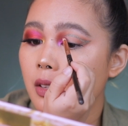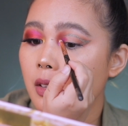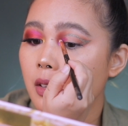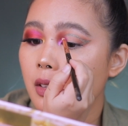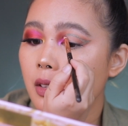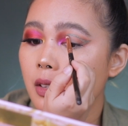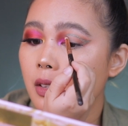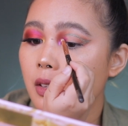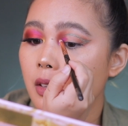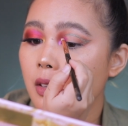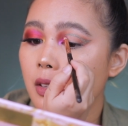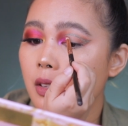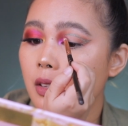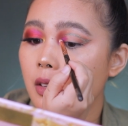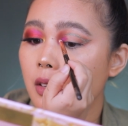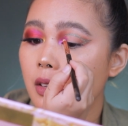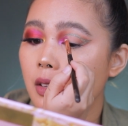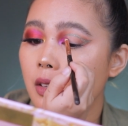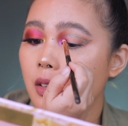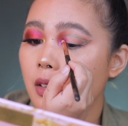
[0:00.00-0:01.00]
gonna take my
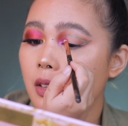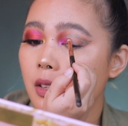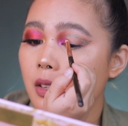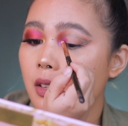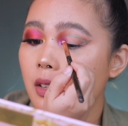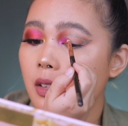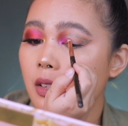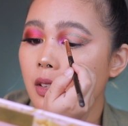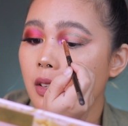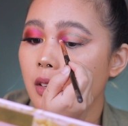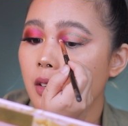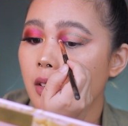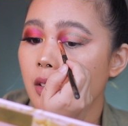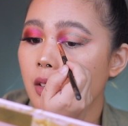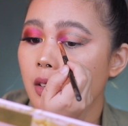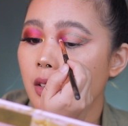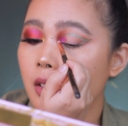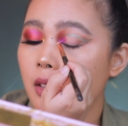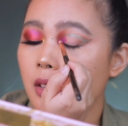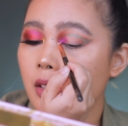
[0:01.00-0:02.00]
Zoeva
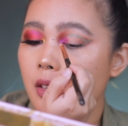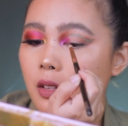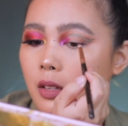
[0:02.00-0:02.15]
230.